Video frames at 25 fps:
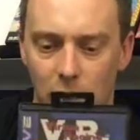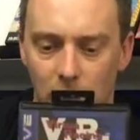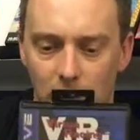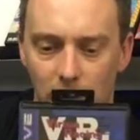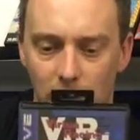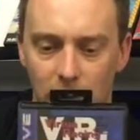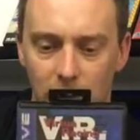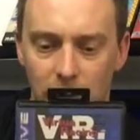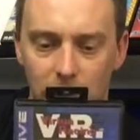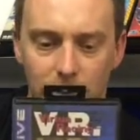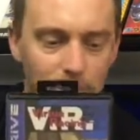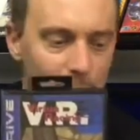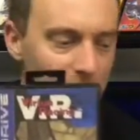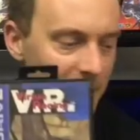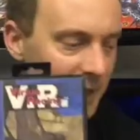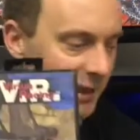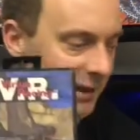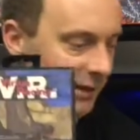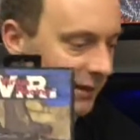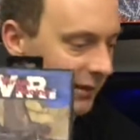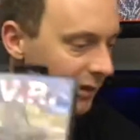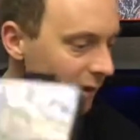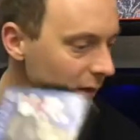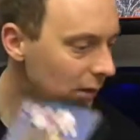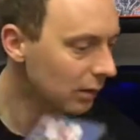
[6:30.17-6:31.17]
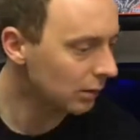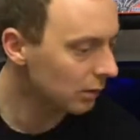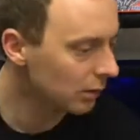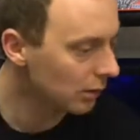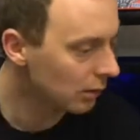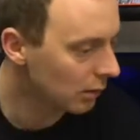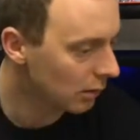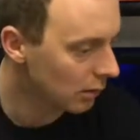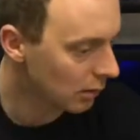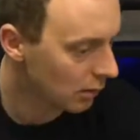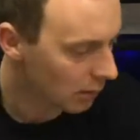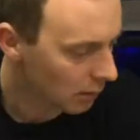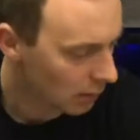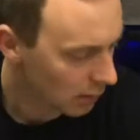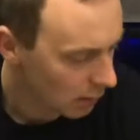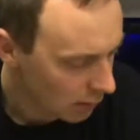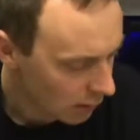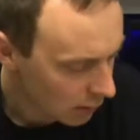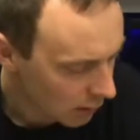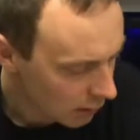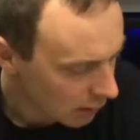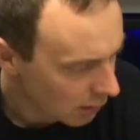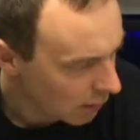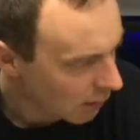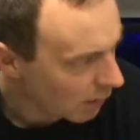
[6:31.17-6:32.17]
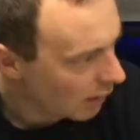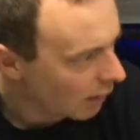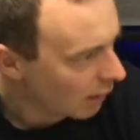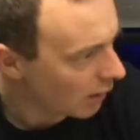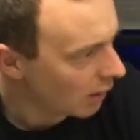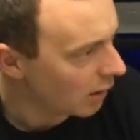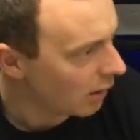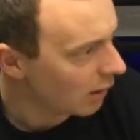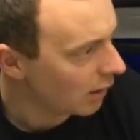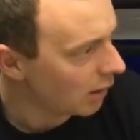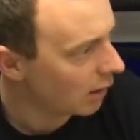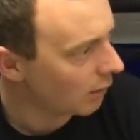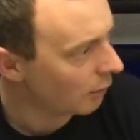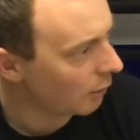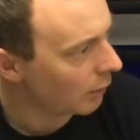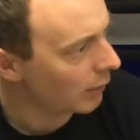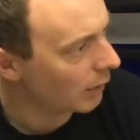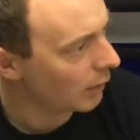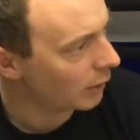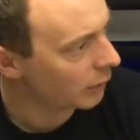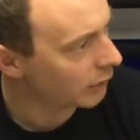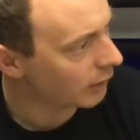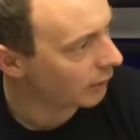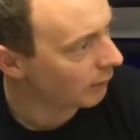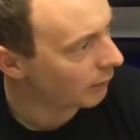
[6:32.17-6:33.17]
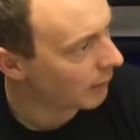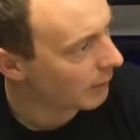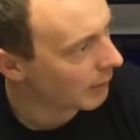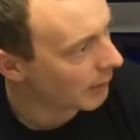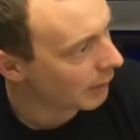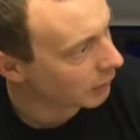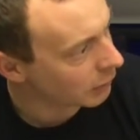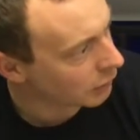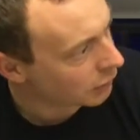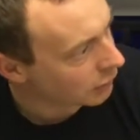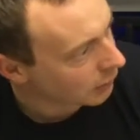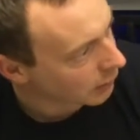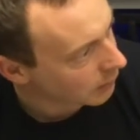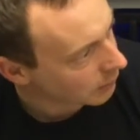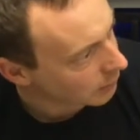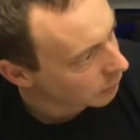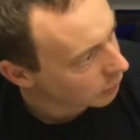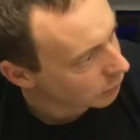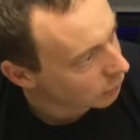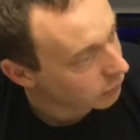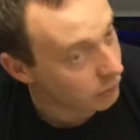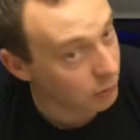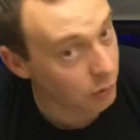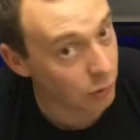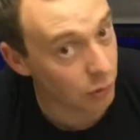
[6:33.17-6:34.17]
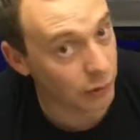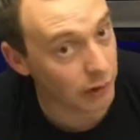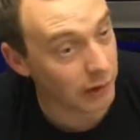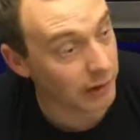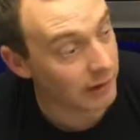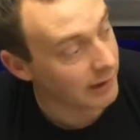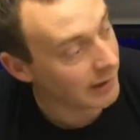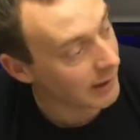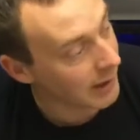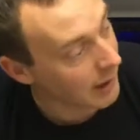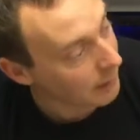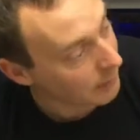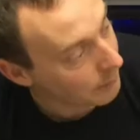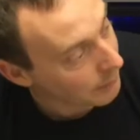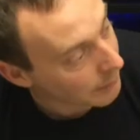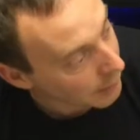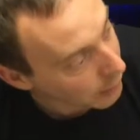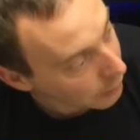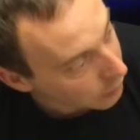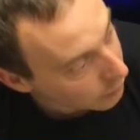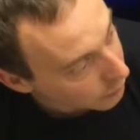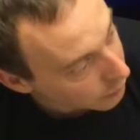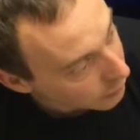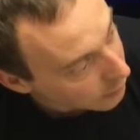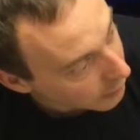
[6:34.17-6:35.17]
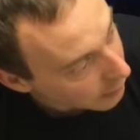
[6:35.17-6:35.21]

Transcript: this beast. What else can we mention? I'm just looking down the old